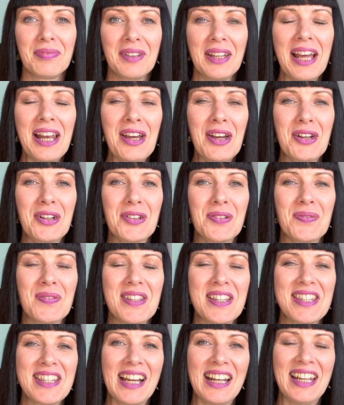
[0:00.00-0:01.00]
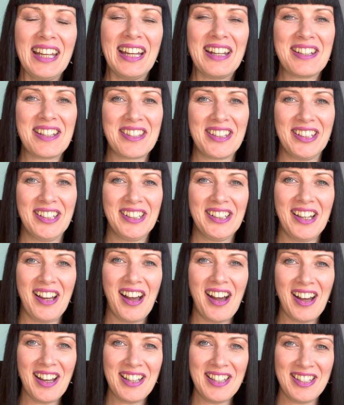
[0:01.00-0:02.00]
Hello, Sally Henderson,
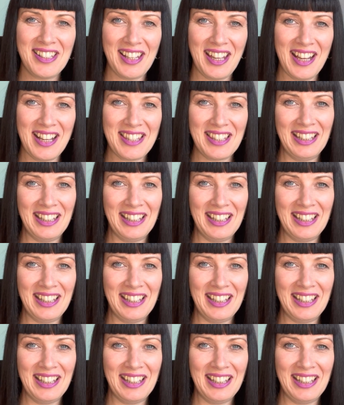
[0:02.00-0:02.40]
high stakes